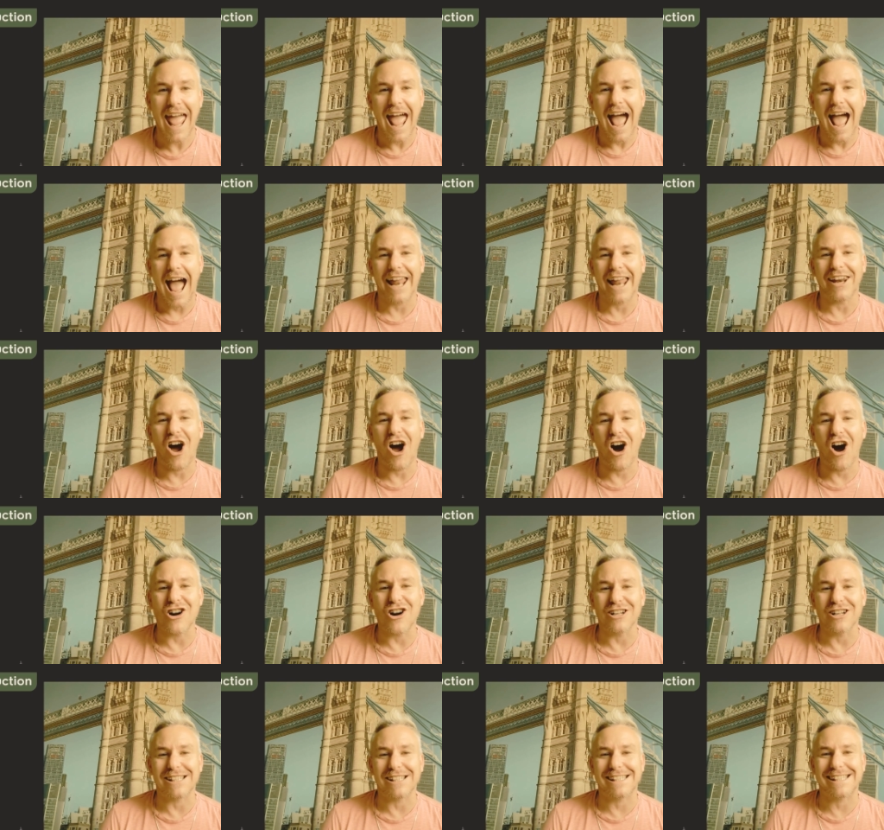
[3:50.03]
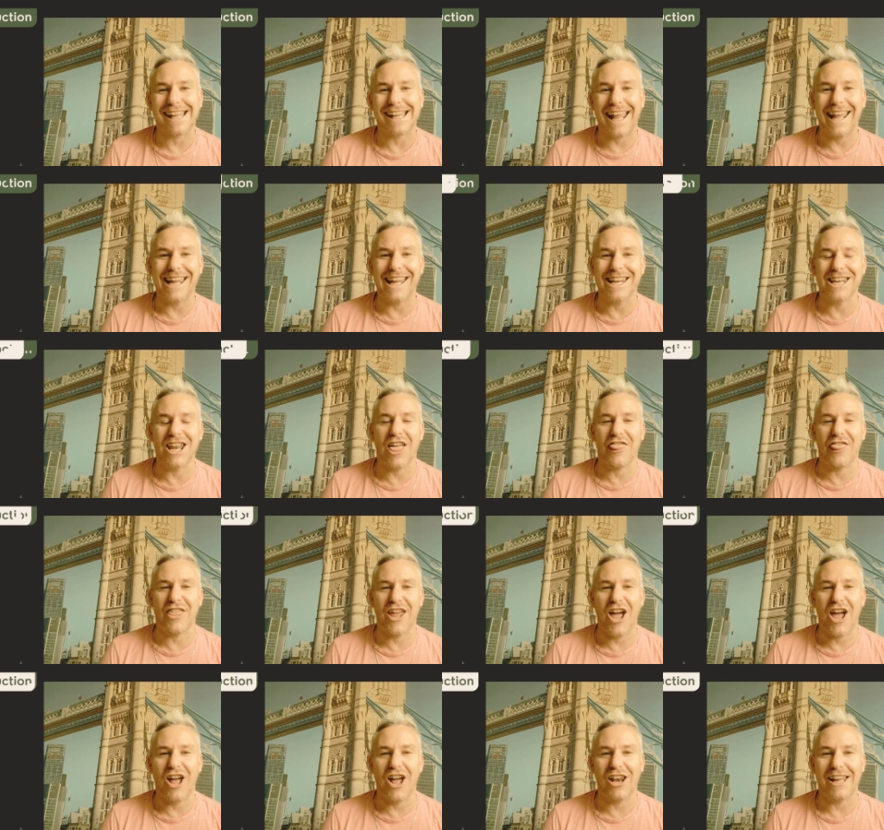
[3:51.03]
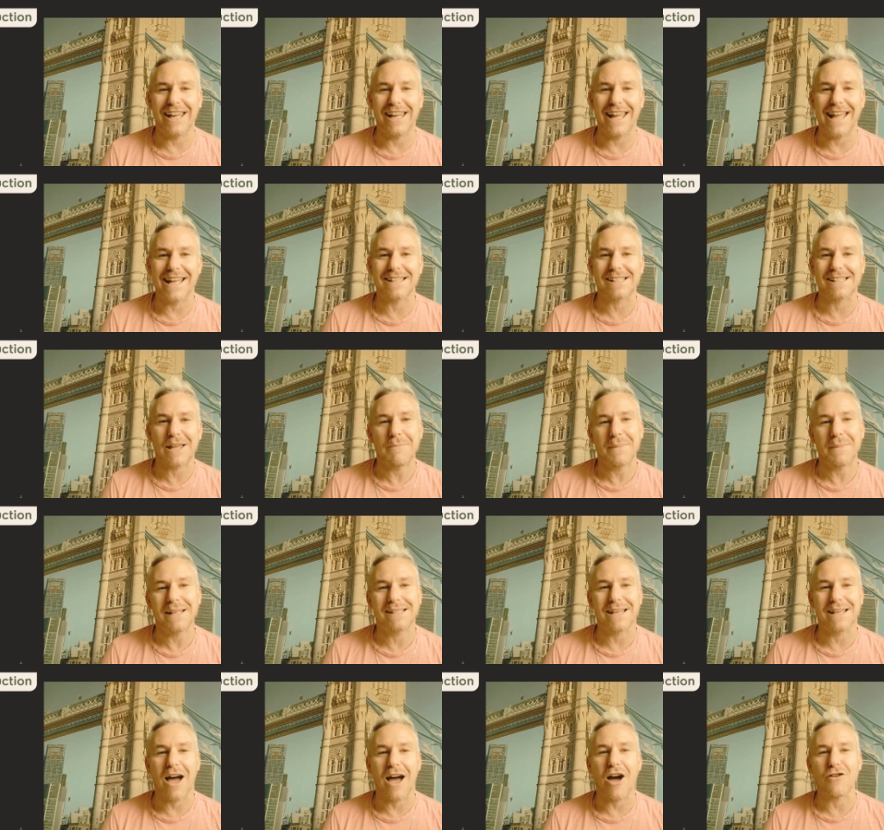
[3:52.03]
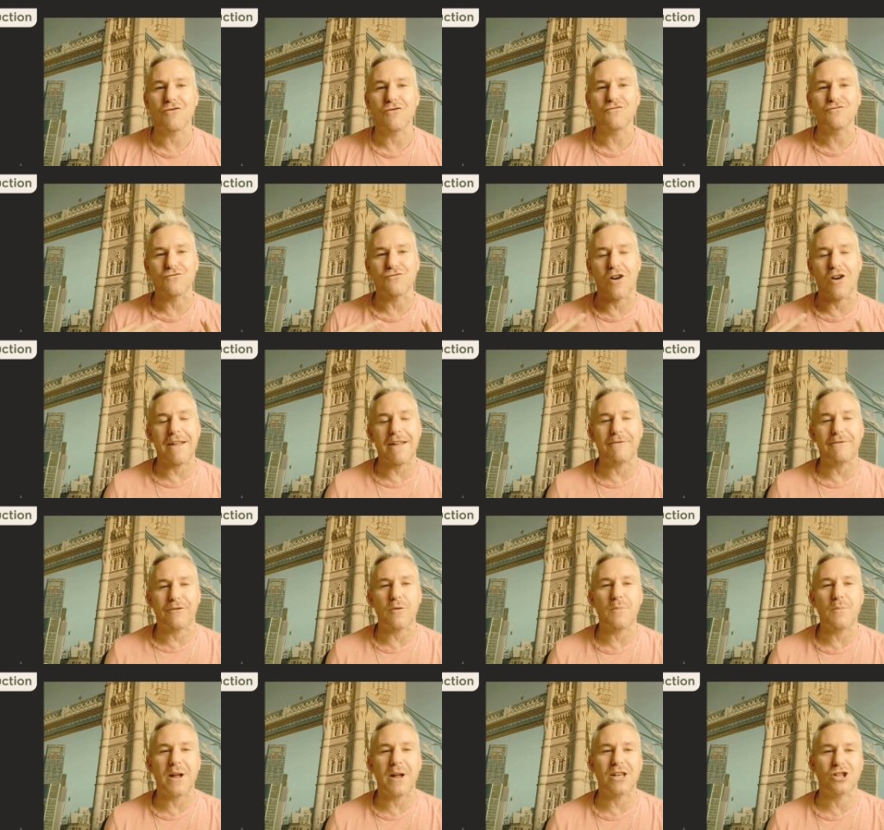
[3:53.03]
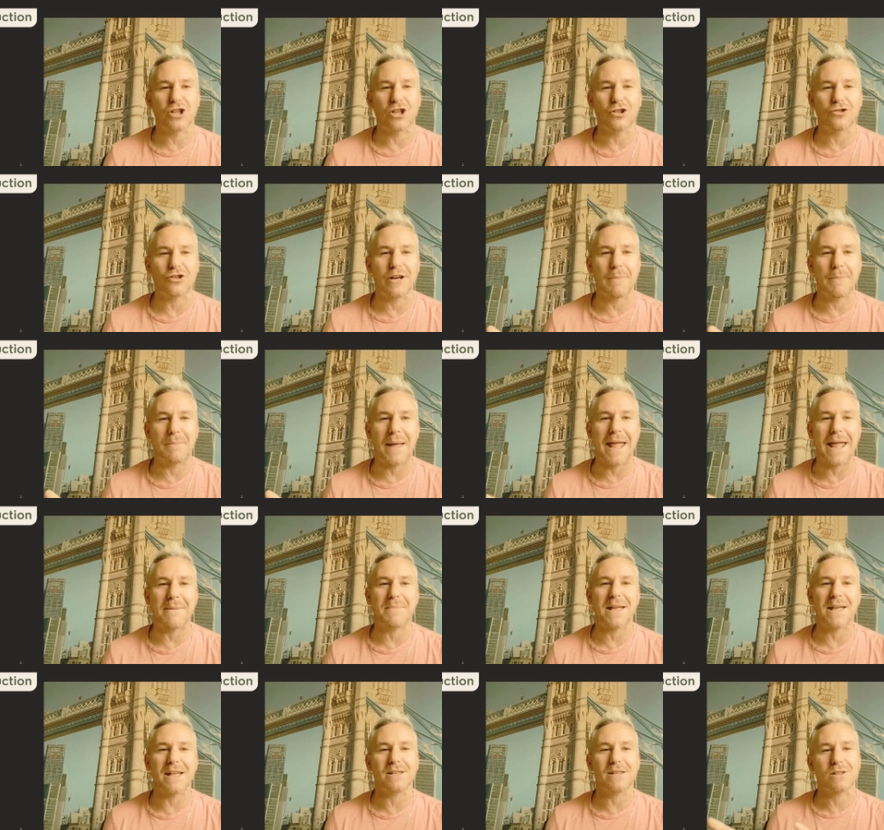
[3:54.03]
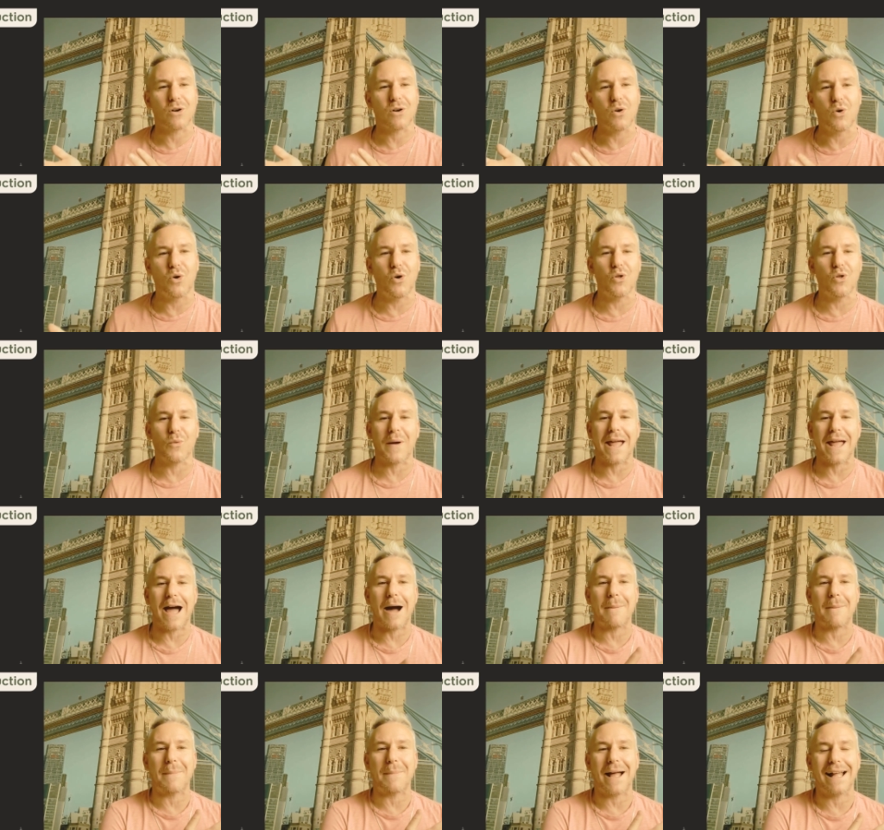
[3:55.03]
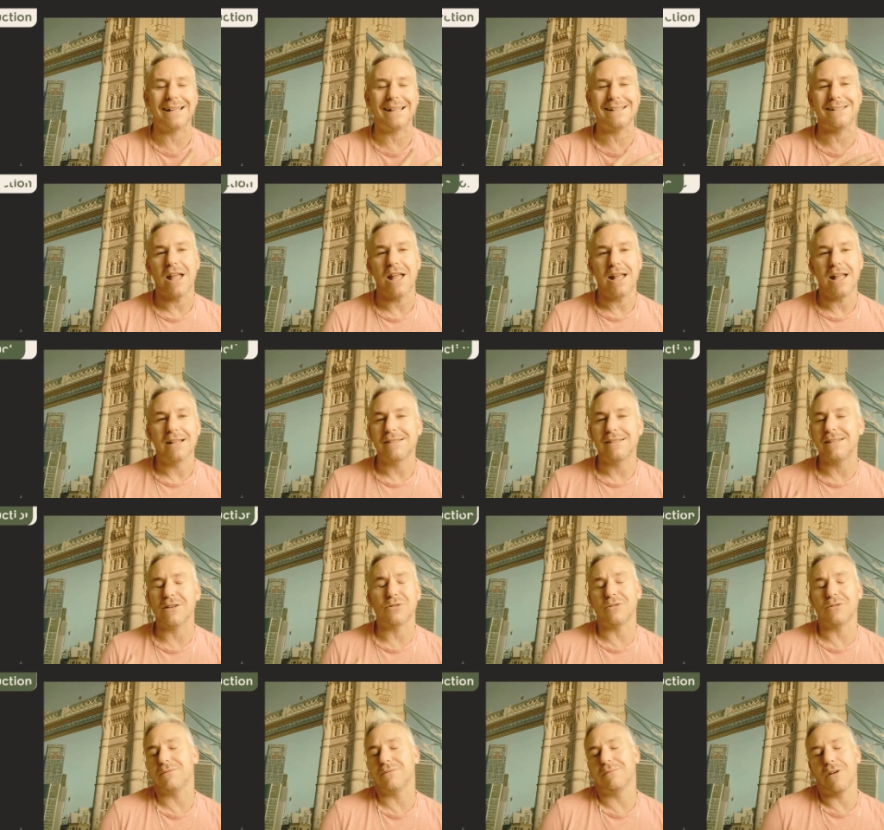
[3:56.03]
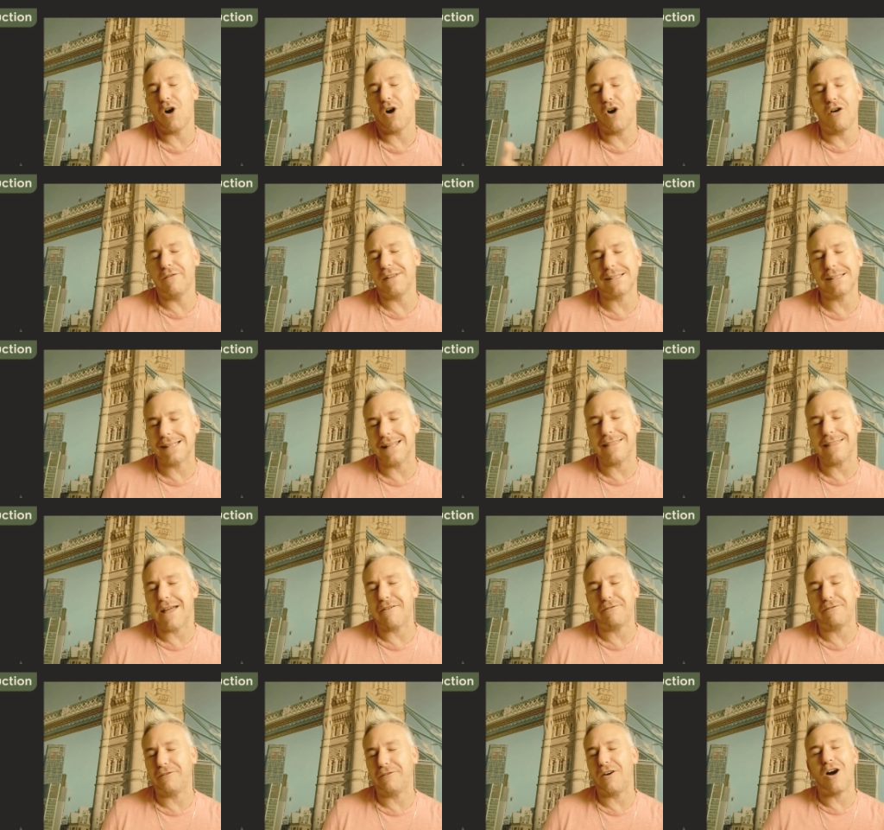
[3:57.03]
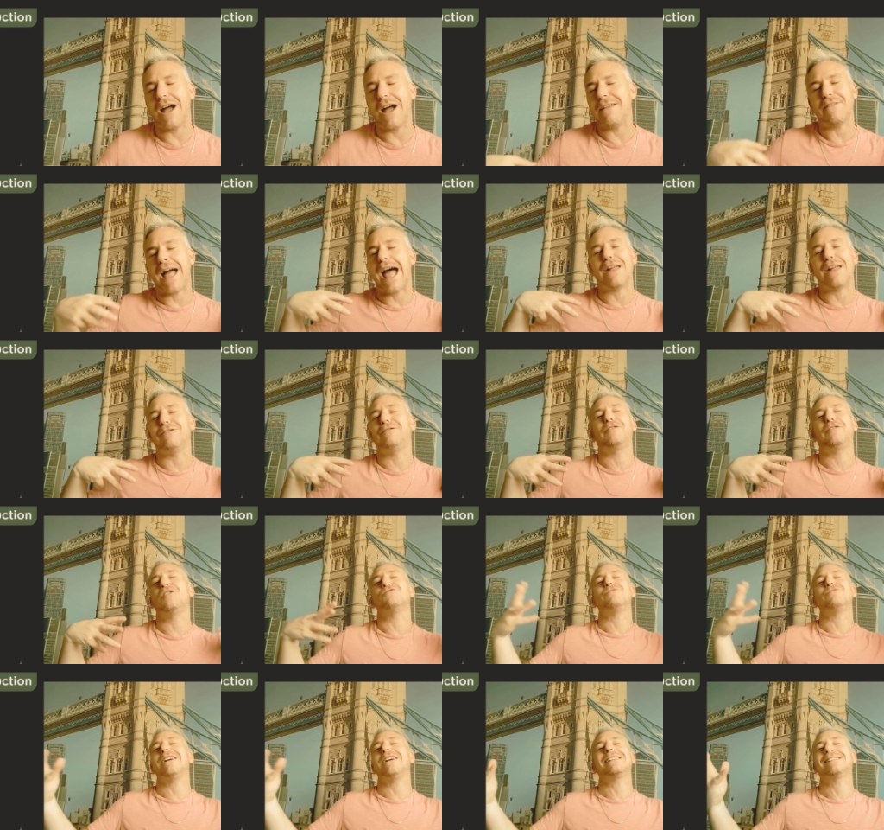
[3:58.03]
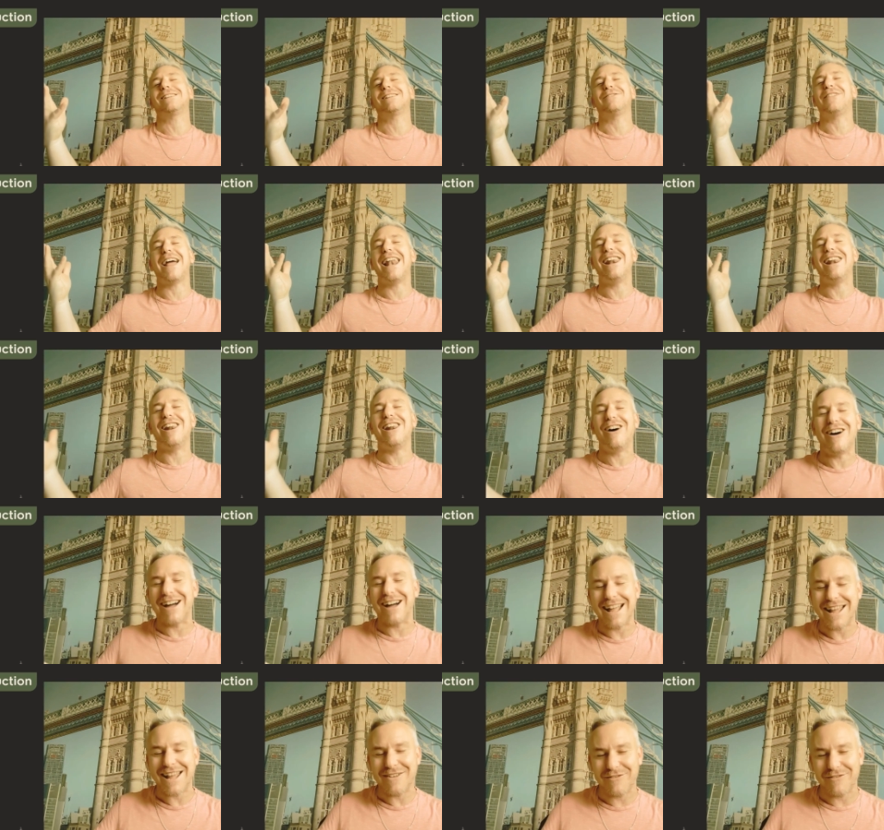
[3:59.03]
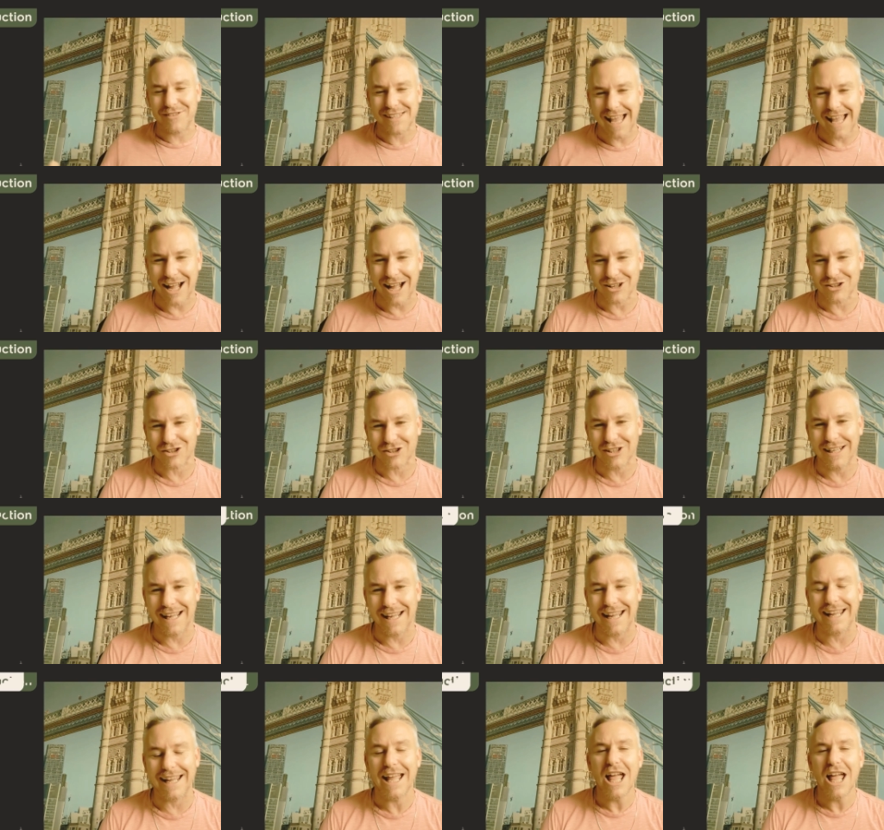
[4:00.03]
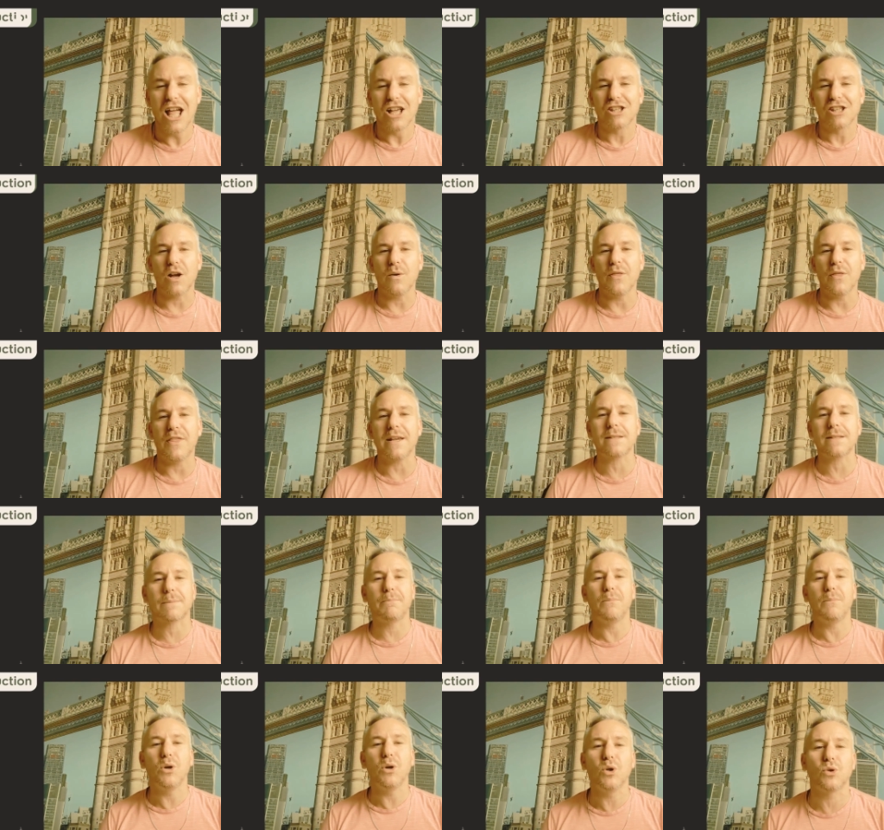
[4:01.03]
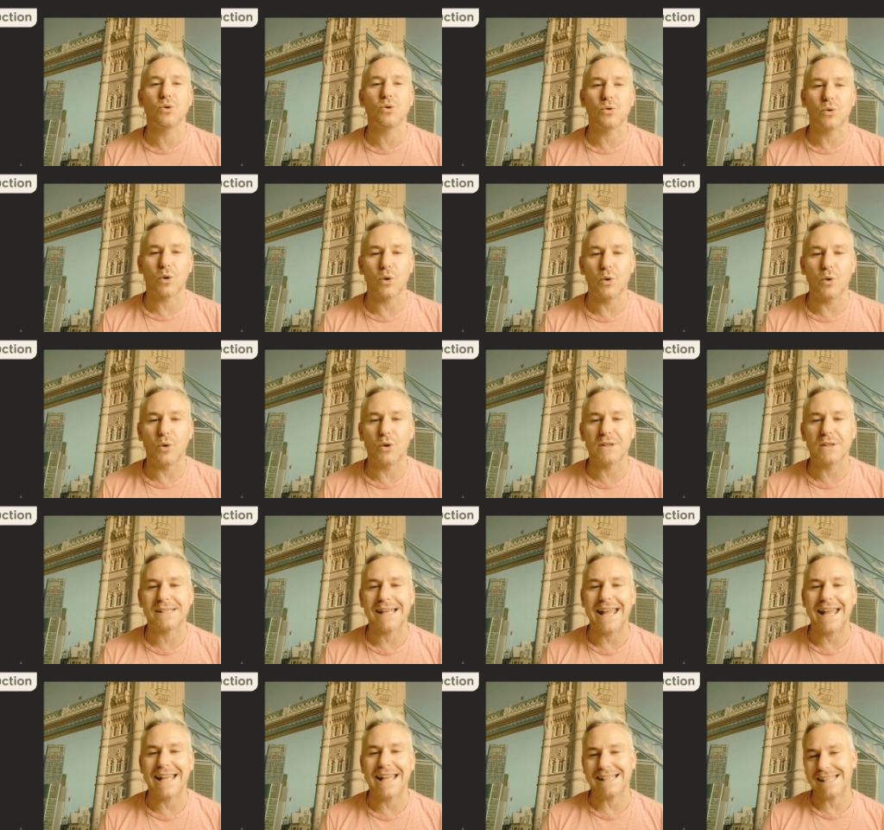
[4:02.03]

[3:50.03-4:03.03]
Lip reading: And arts in the early years can be done right from when children are babies all the way up until obviously they're 5 and for the rest of their lives, actually. So this Moodle course is